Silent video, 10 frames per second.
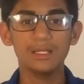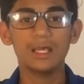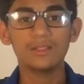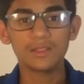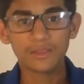
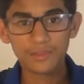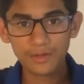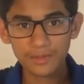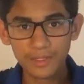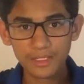And then the
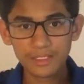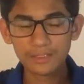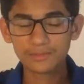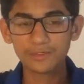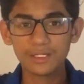third
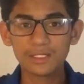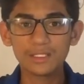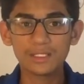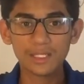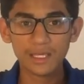piece
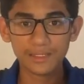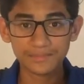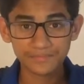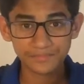was that